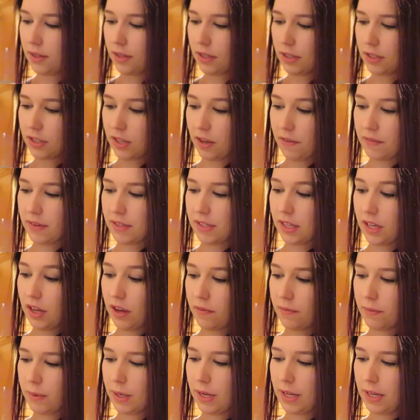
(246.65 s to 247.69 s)
because obviously
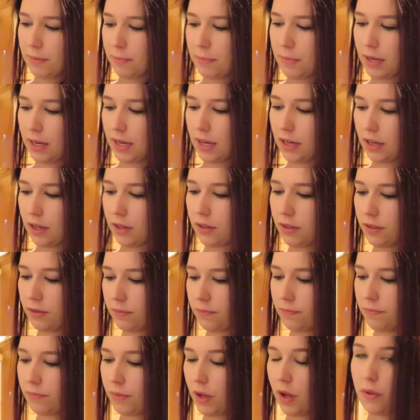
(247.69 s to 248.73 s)
Aubrey had been there
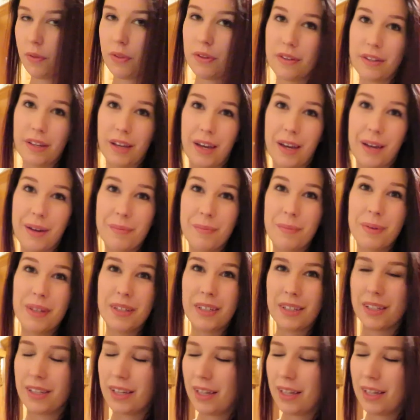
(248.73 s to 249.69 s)
all the time,